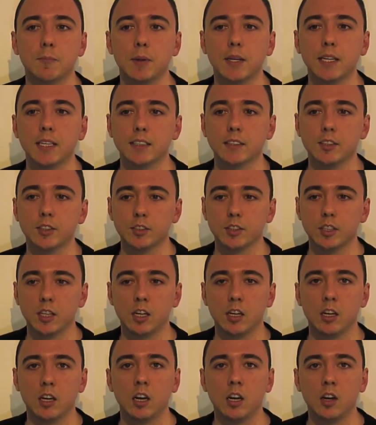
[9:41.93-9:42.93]
is a
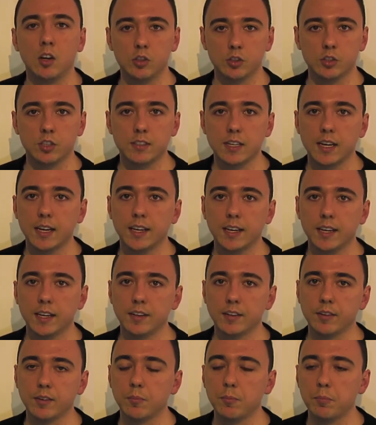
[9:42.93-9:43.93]
lot to take
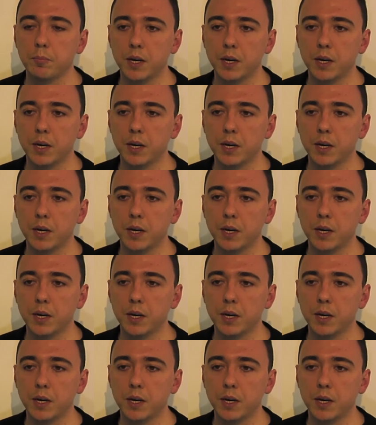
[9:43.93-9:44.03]
in.